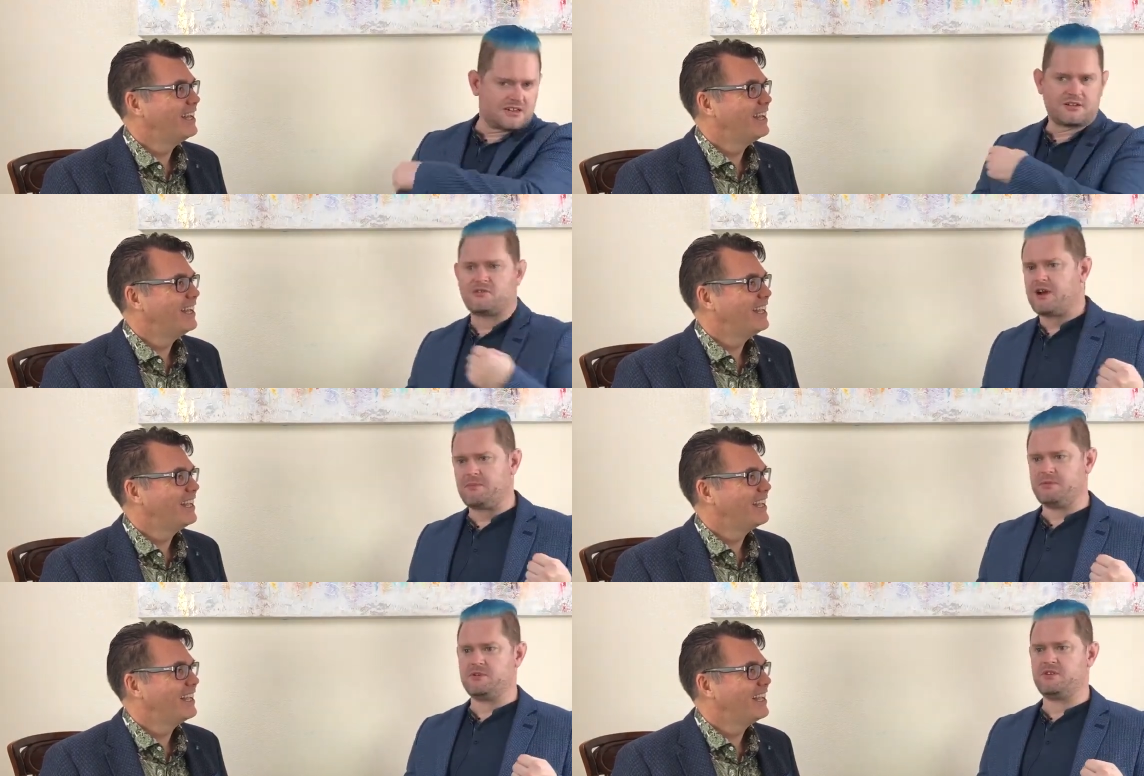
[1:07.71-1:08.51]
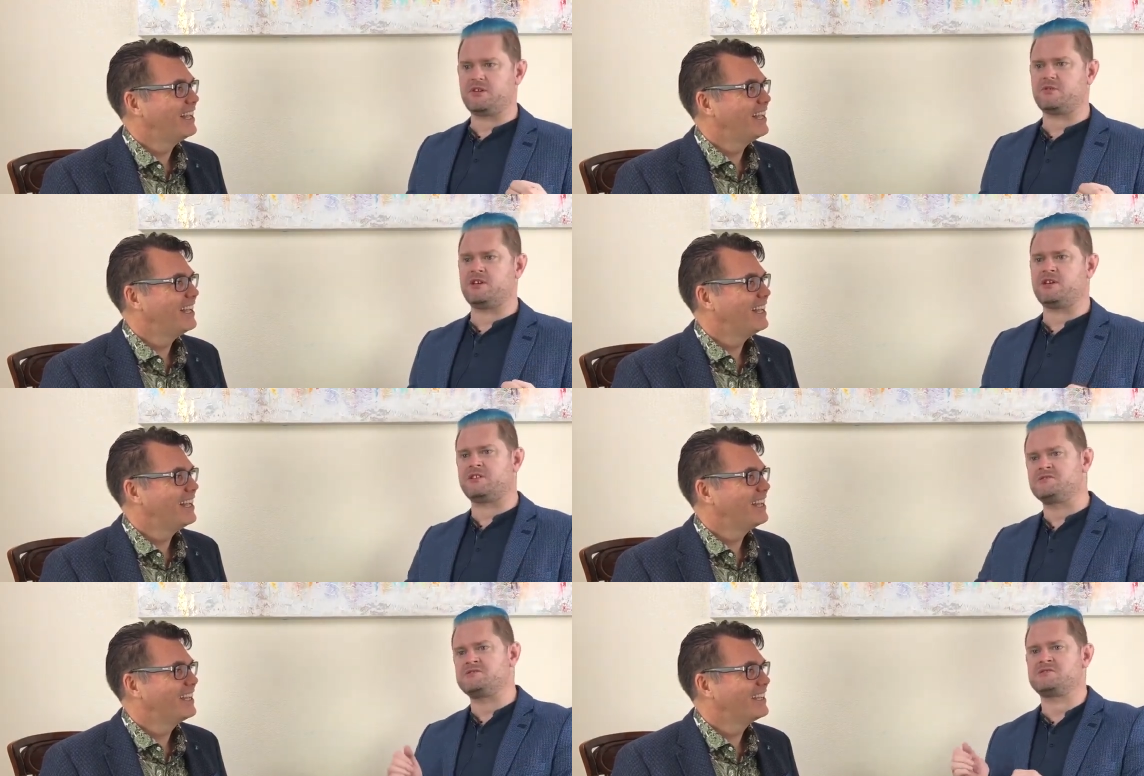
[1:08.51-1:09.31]
Speaker 1: grab the beauty
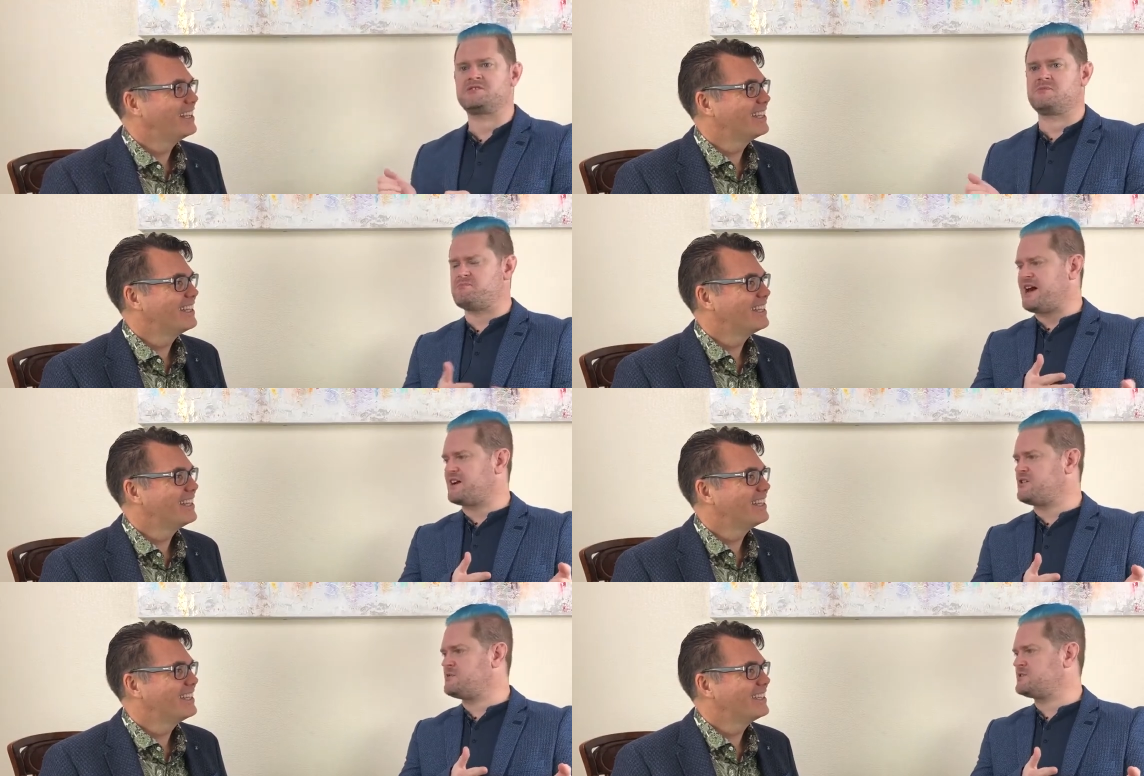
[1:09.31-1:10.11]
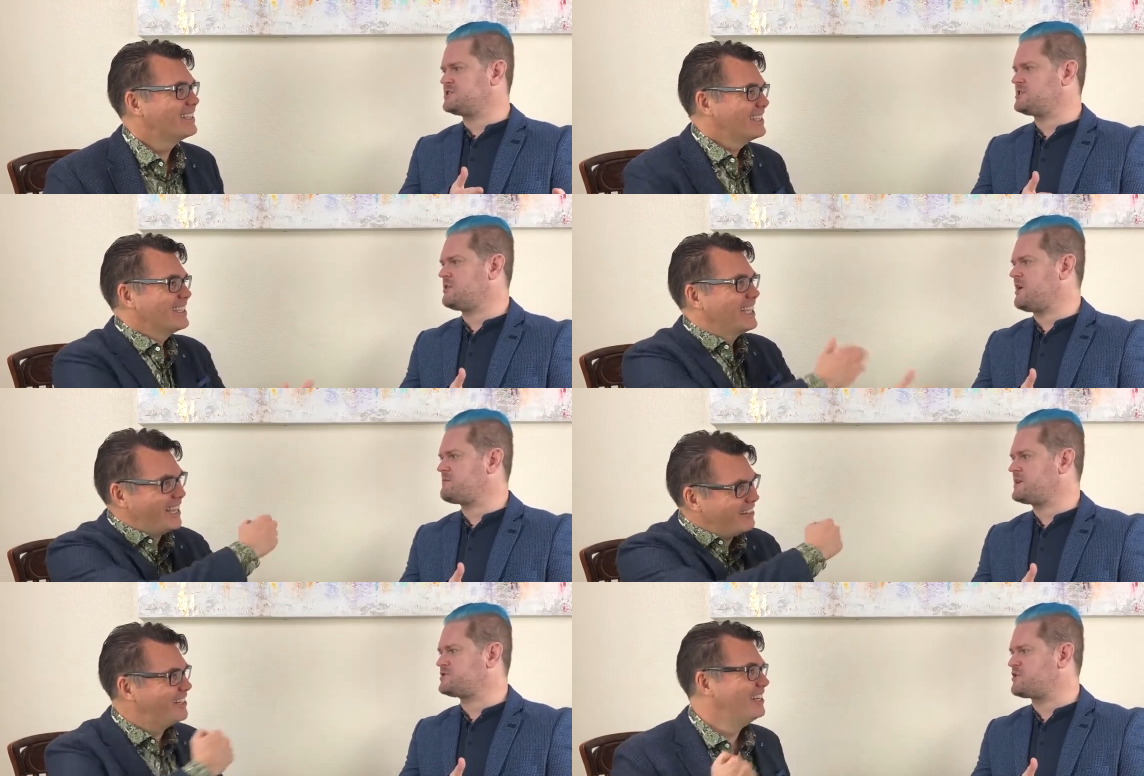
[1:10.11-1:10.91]
queen, come back home and show off Get
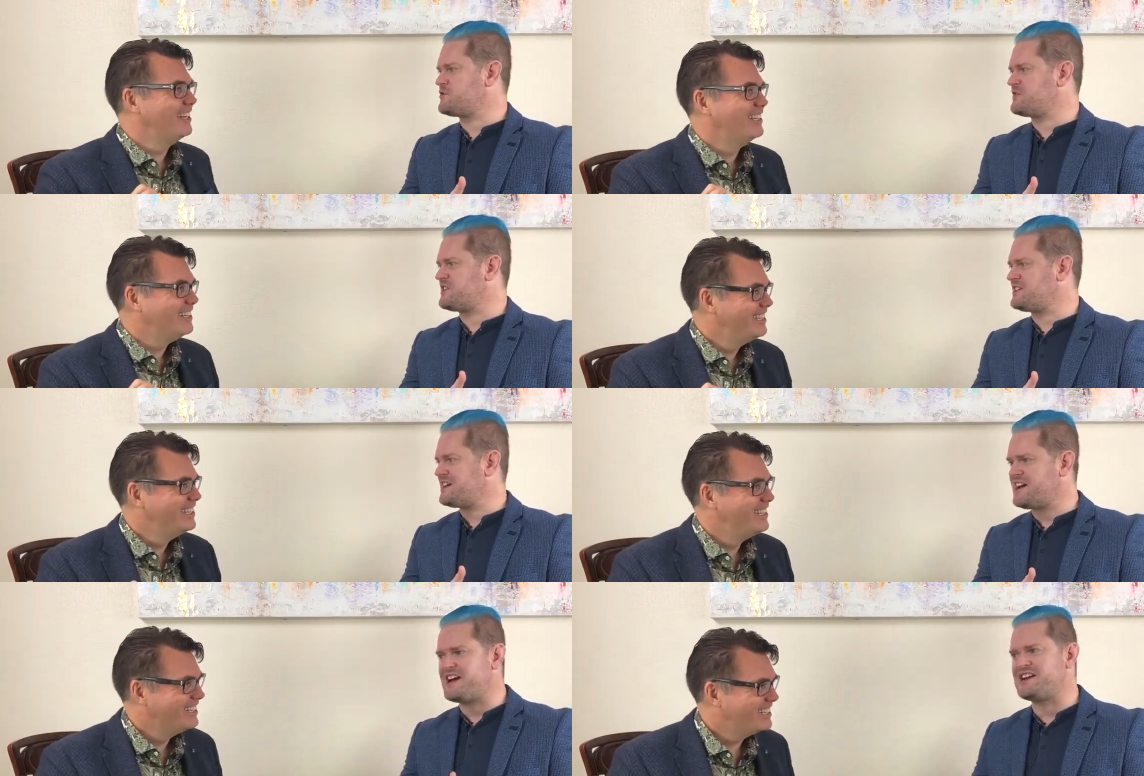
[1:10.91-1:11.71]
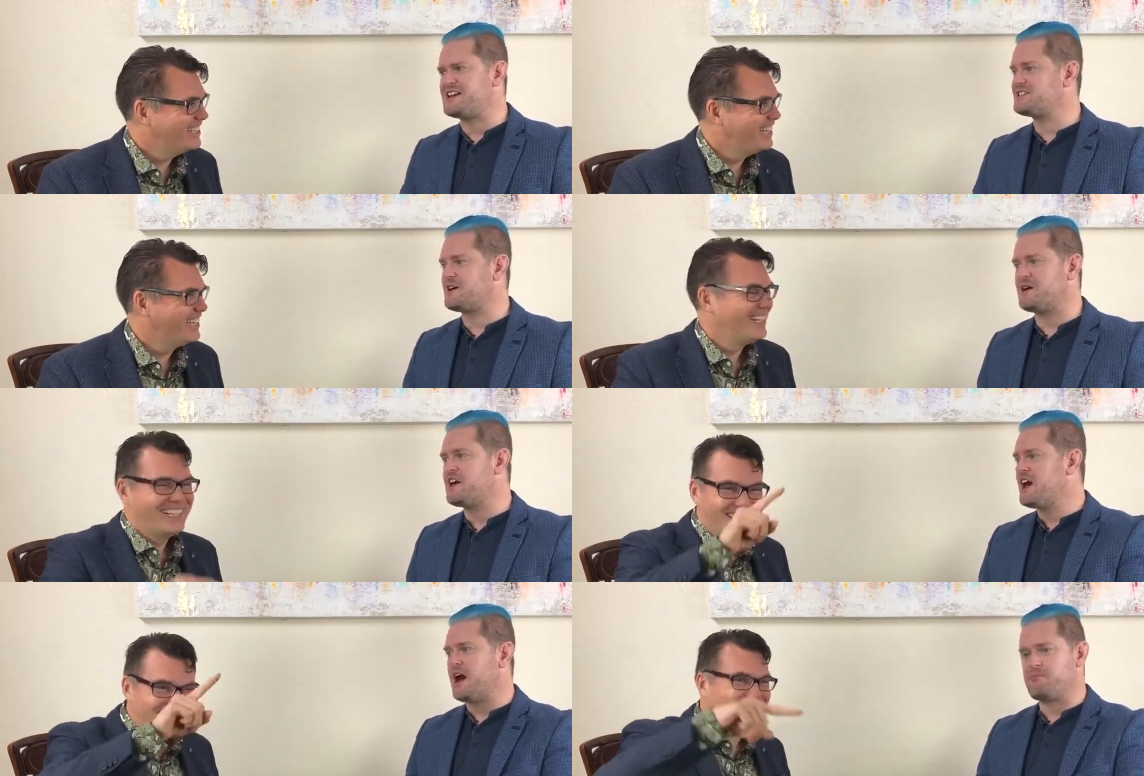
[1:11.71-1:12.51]
my trophy. Done. Yeah, that's yeah. how I,
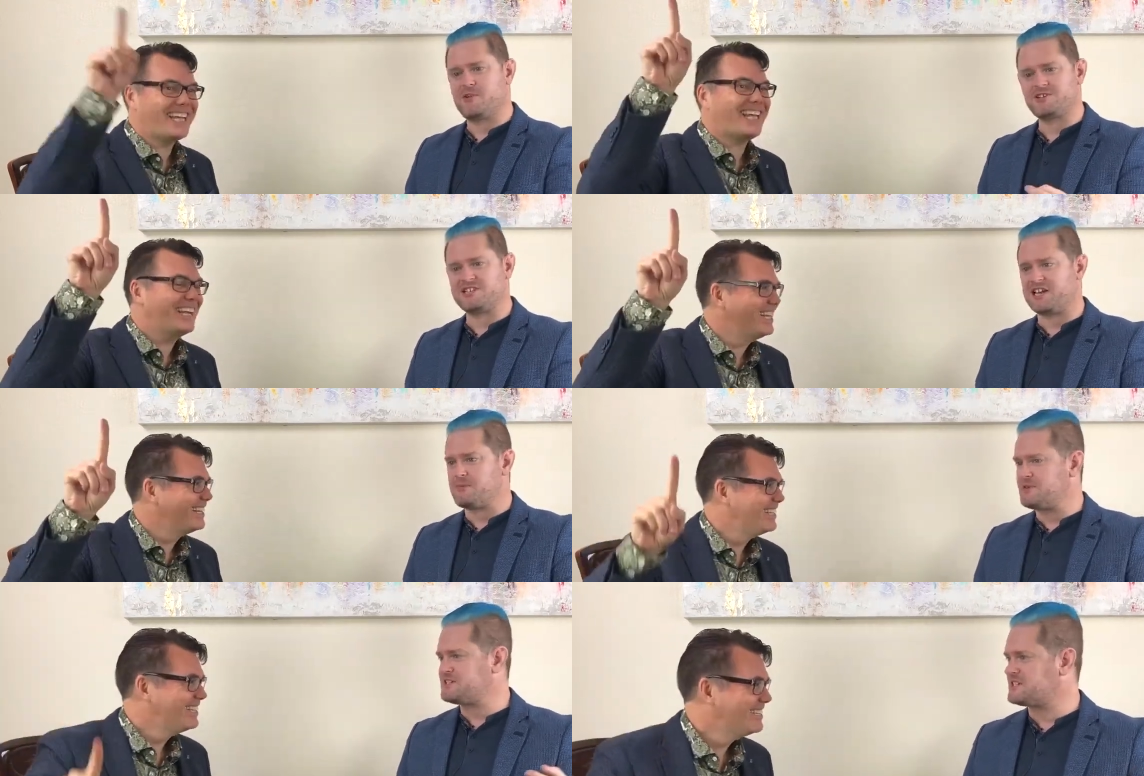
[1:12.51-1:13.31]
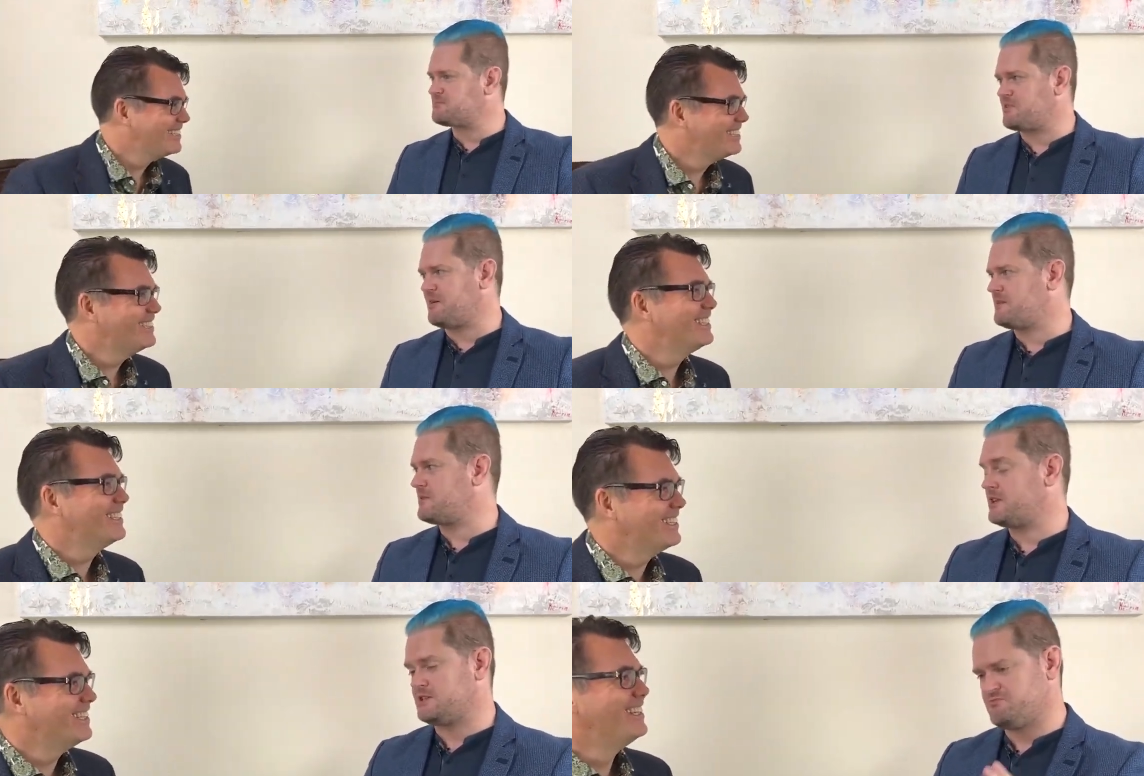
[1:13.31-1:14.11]
I approached it like a business problem.
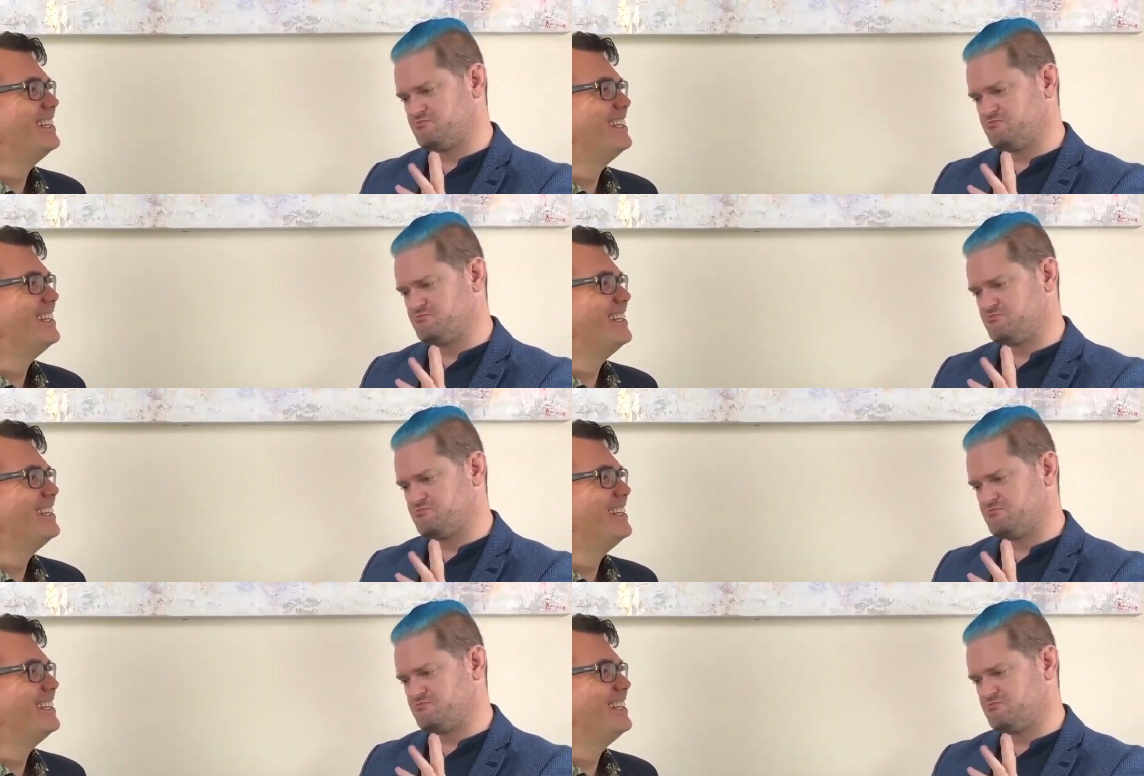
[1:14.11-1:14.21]
And I just